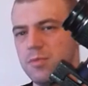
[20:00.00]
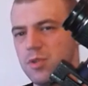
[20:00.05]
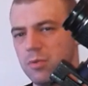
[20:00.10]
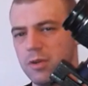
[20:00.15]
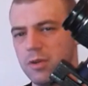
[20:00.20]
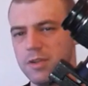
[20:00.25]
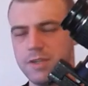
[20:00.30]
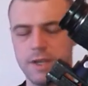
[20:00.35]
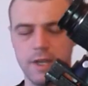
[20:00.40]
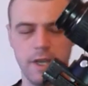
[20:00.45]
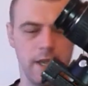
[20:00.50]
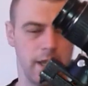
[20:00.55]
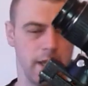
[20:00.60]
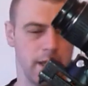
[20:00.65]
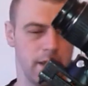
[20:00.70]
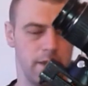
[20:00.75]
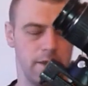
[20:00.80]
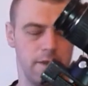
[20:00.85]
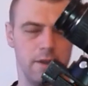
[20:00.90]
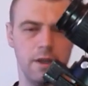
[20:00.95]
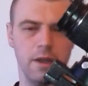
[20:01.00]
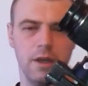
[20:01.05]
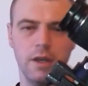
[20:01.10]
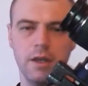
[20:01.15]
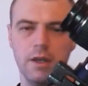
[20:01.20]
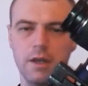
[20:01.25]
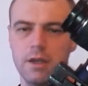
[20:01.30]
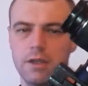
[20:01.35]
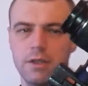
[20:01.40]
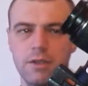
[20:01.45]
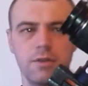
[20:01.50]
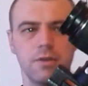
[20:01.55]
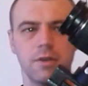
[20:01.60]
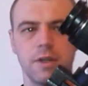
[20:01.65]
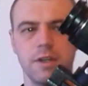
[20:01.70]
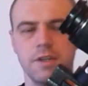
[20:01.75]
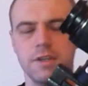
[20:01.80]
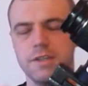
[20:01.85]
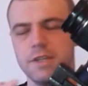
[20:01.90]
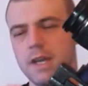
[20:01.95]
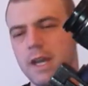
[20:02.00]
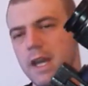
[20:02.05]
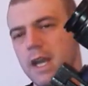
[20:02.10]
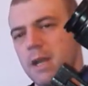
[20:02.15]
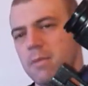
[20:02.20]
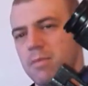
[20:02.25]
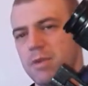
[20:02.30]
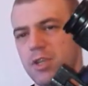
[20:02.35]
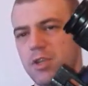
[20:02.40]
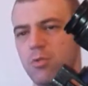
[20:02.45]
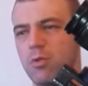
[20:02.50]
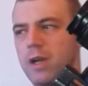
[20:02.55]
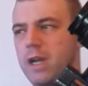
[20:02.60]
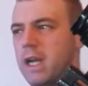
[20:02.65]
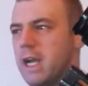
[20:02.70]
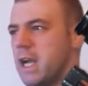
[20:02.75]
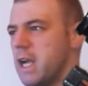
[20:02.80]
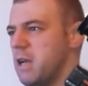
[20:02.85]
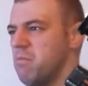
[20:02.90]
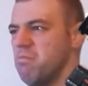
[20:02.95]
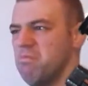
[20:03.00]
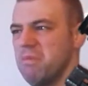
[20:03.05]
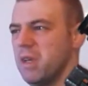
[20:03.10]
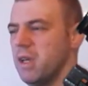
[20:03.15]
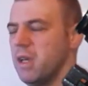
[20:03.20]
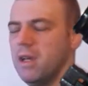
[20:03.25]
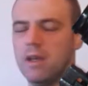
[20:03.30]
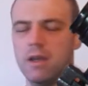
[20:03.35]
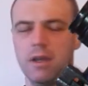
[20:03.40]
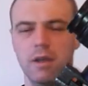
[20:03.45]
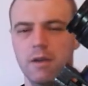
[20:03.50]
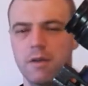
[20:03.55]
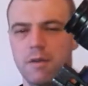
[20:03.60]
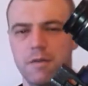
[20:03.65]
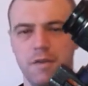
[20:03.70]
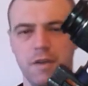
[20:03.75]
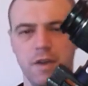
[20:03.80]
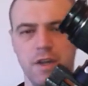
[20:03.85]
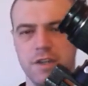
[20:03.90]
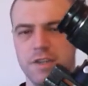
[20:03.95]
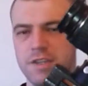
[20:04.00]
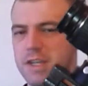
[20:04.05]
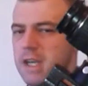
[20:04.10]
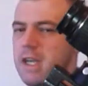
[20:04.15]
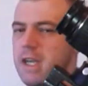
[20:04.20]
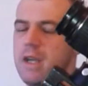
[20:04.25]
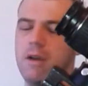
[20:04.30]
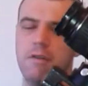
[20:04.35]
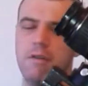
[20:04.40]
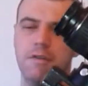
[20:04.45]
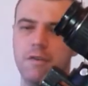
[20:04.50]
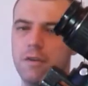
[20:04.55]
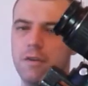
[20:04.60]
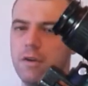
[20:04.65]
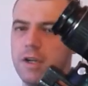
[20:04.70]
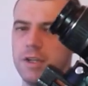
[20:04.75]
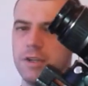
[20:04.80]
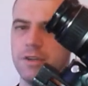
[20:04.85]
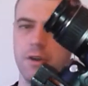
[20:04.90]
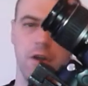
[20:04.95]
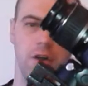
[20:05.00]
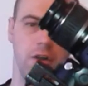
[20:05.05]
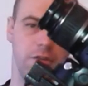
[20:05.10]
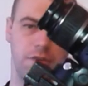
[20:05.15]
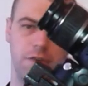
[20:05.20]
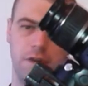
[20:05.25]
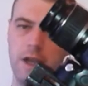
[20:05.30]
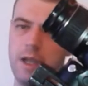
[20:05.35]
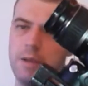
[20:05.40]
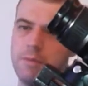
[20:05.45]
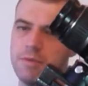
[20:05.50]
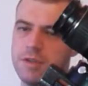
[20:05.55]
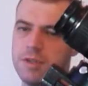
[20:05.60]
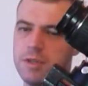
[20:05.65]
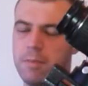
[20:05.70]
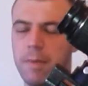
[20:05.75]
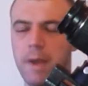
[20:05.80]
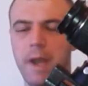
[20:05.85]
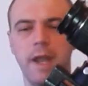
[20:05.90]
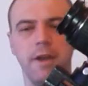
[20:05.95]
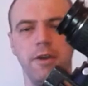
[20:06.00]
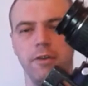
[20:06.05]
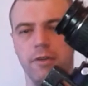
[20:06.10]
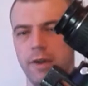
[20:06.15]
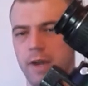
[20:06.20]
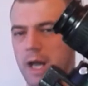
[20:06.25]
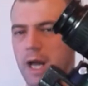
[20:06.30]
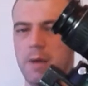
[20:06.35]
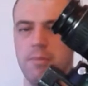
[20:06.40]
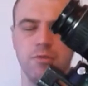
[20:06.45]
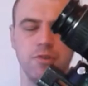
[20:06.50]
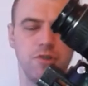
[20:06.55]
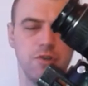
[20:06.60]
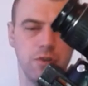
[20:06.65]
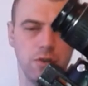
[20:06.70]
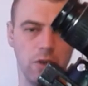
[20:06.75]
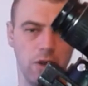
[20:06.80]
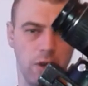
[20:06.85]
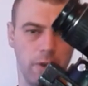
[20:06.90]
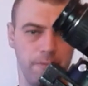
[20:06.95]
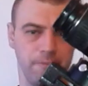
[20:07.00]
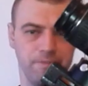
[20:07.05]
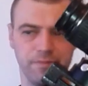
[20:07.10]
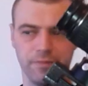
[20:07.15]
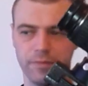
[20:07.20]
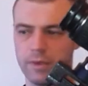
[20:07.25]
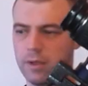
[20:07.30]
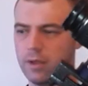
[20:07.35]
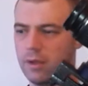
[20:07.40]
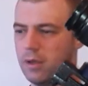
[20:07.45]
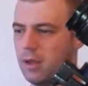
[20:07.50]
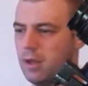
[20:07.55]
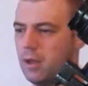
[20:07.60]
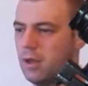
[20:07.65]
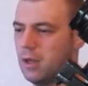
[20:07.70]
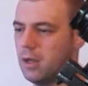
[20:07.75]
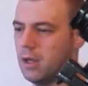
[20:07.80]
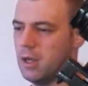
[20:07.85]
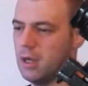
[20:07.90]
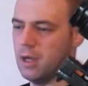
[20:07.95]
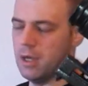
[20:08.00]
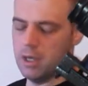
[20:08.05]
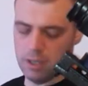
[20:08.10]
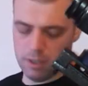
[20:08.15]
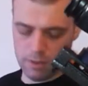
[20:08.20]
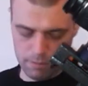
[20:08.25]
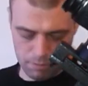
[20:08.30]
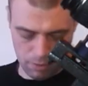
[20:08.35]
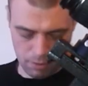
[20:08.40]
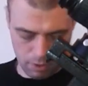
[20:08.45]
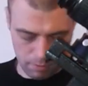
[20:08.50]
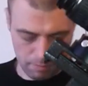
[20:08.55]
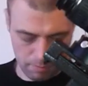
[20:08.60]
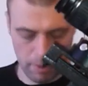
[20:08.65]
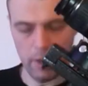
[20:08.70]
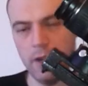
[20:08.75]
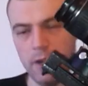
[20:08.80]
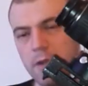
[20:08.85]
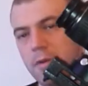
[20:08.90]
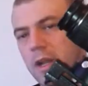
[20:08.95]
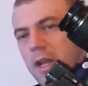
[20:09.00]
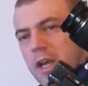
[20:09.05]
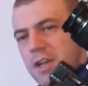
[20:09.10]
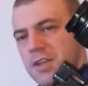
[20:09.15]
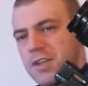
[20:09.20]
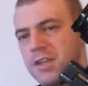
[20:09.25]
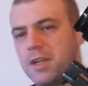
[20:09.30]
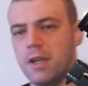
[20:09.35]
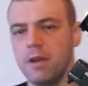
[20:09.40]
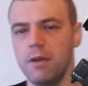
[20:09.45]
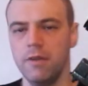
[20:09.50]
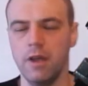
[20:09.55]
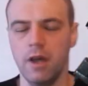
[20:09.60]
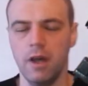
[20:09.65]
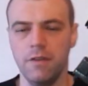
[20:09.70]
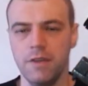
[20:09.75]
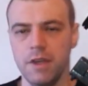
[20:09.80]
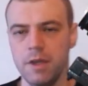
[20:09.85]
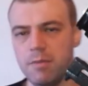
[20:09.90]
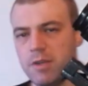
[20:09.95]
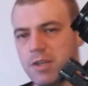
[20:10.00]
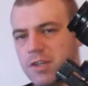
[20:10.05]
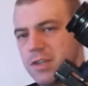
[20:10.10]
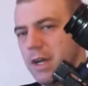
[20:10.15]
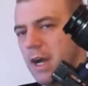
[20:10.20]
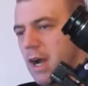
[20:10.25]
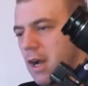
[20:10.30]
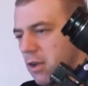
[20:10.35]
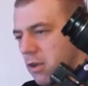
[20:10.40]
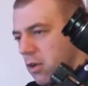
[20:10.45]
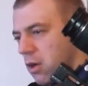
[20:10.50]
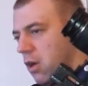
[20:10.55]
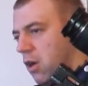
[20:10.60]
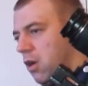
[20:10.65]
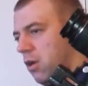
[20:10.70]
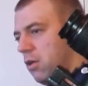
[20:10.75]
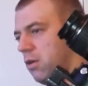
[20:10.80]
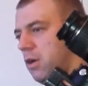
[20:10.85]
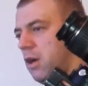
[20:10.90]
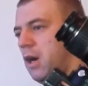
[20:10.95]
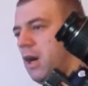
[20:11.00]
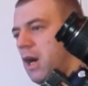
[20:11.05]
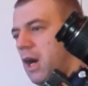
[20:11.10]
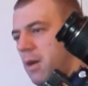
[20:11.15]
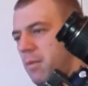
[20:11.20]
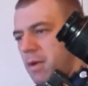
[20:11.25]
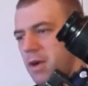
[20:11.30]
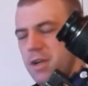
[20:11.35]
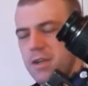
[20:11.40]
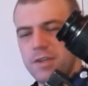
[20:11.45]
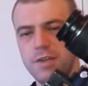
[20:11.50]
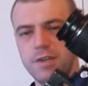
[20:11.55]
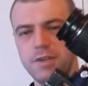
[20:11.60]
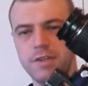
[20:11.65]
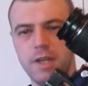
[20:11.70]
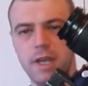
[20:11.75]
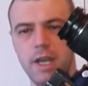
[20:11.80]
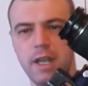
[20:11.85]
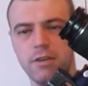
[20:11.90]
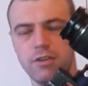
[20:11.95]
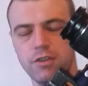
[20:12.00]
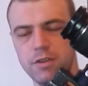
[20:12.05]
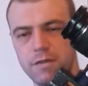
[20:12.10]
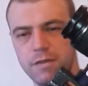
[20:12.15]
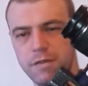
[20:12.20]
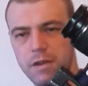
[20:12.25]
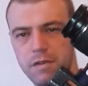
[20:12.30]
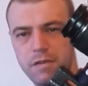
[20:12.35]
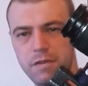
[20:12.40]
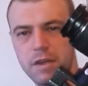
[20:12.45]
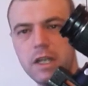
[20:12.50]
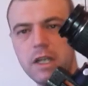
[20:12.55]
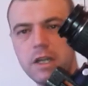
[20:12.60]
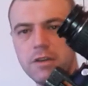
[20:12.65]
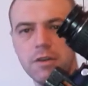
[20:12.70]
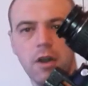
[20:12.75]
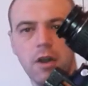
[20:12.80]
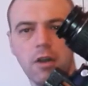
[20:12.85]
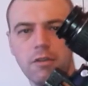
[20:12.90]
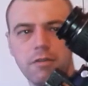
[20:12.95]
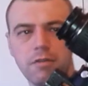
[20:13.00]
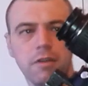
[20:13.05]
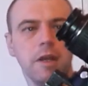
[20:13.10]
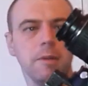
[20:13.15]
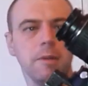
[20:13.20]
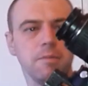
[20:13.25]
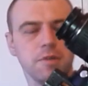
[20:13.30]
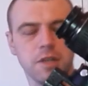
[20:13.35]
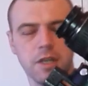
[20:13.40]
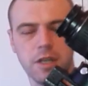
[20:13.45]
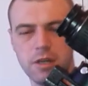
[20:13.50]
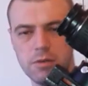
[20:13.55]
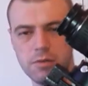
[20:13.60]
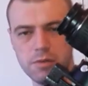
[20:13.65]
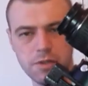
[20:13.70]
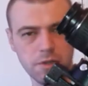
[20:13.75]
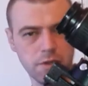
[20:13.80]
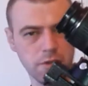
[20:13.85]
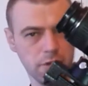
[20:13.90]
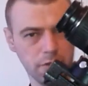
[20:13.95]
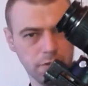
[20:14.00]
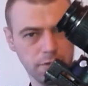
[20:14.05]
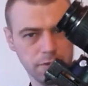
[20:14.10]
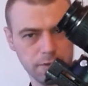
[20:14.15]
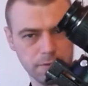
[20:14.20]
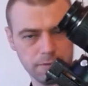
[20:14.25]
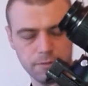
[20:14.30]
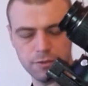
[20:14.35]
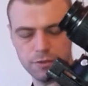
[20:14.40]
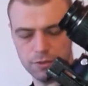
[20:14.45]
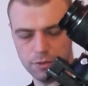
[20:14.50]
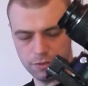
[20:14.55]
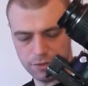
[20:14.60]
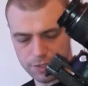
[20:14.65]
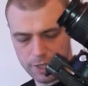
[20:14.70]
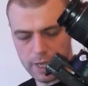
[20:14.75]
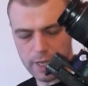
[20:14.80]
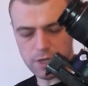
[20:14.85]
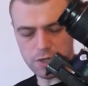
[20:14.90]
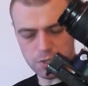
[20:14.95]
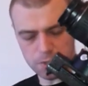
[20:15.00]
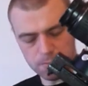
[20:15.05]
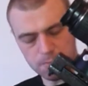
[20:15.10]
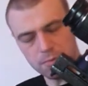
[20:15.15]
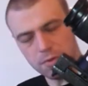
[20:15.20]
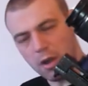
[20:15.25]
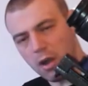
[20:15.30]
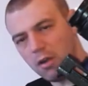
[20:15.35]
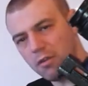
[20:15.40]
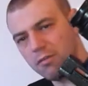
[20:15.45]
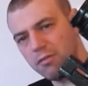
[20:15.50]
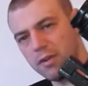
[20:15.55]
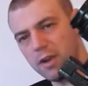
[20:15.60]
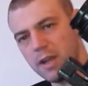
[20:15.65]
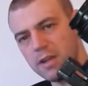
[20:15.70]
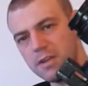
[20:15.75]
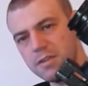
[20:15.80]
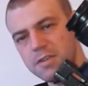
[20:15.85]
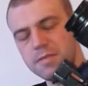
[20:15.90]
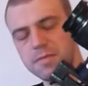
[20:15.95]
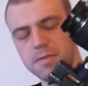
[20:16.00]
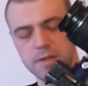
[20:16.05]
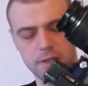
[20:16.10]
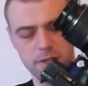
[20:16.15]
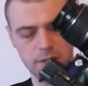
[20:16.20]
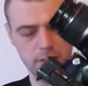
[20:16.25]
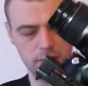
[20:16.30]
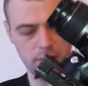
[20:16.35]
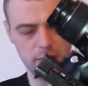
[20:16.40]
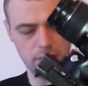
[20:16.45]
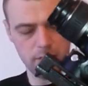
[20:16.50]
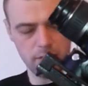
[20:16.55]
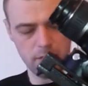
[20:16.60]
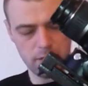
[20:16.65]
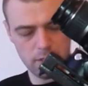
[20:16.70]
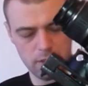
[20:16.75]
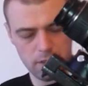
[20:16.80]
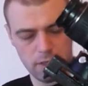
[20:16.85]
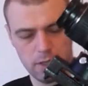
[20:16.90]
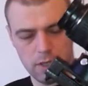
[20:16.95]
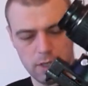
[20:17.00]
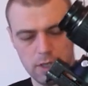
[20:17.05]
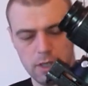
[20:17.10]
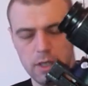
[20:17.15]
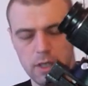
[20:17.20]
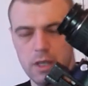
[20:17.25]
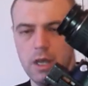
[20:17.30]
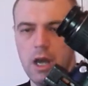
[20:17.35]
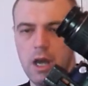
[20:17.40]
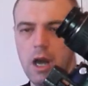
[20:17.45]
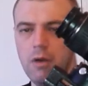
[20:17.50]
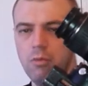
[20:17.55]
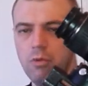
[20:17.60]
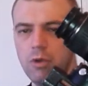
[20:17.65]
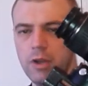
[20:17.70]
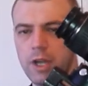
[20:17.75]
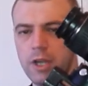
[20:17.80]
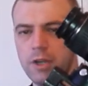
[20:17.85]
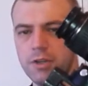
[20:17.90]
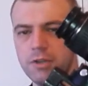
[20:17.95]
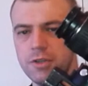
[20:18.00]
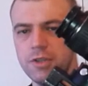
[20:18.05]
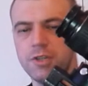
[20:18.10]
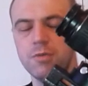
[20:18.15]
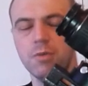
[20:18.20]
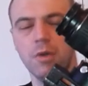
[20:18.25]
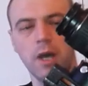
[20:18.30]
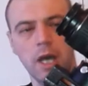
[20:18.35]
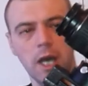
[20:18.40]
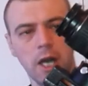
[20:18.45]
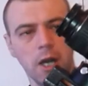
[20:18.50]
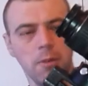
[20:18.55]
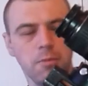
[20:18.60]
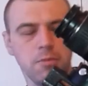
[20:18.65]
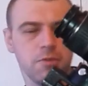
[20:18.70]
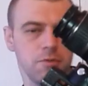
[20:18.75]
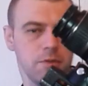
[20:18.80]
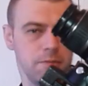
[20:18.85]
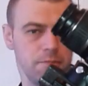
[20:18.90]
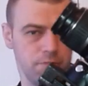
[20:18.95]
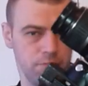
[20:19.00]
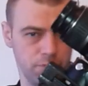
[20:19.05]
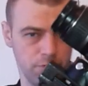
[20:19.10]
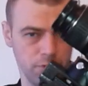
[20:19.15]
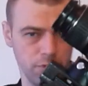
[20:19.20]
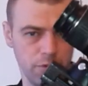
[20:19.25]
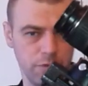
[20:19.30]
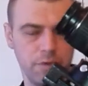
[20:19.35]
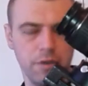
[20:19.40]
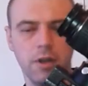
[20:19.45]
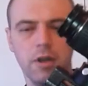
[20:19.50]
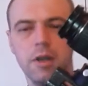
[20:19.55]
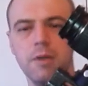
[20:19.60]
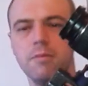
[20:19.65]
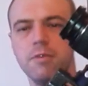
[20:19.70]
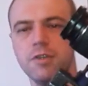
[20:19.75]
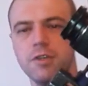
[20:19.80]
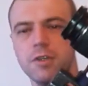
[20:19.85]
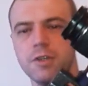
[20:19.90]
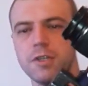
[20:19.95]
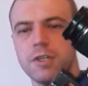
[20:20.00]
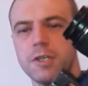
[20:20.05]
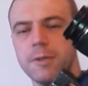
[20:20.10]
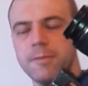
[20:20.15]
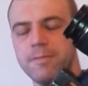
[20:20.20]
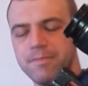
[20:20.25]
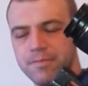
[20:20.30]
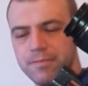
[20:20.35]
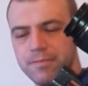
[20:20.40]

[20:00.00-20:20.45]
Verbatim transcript: you want to take, you can take between 30 or 40 dark frames depending on how much you got. But my last, the, the image that I got, I managed to take just 15 dark frames and it was enough. So take some dark frames and what that does will help to improve your images.